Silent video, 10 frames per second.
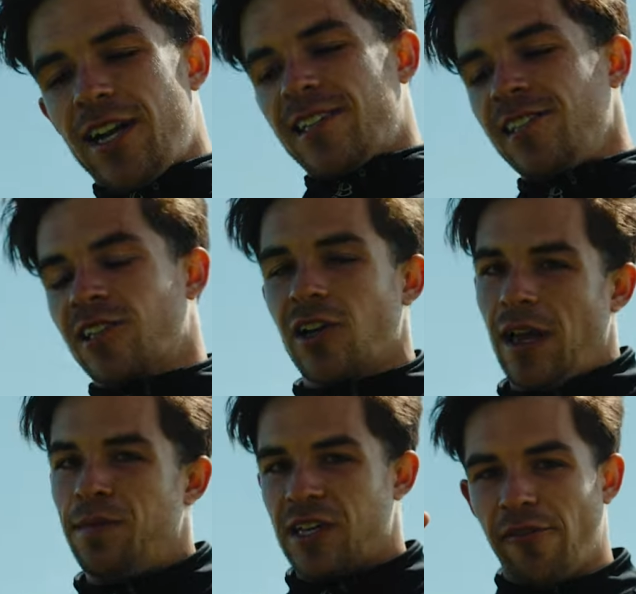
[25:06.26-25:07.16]
distance, going to
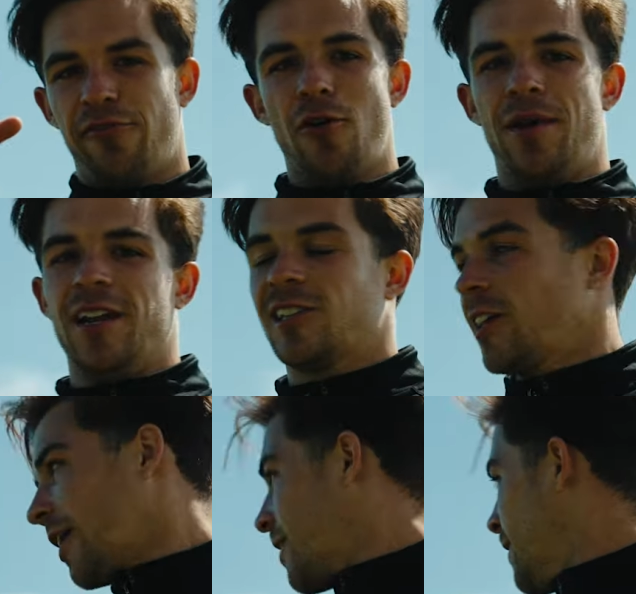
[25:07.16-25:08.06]
give myself 4 minutes,
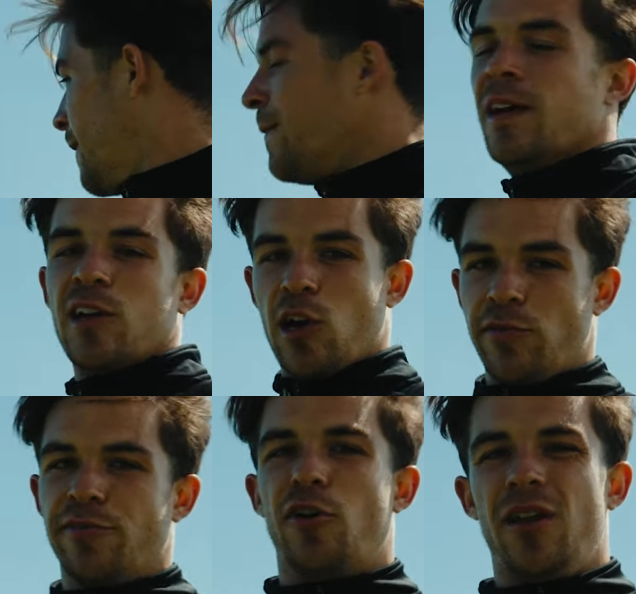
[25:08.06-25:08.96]

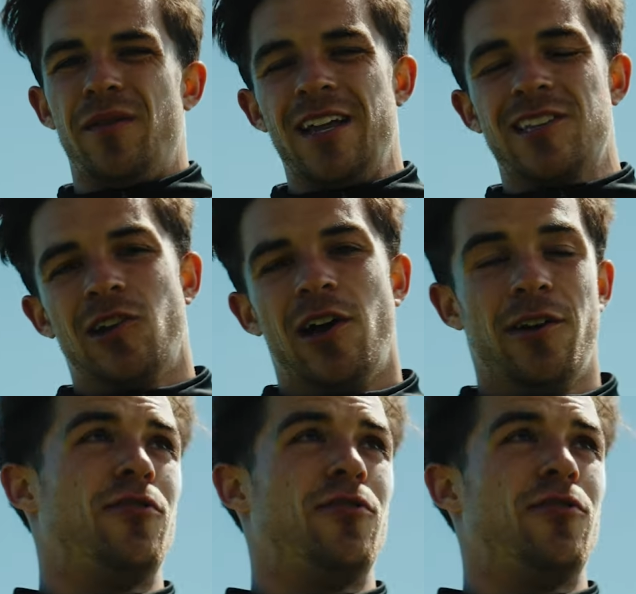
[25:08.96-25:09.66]
covering 40 meters, so I'm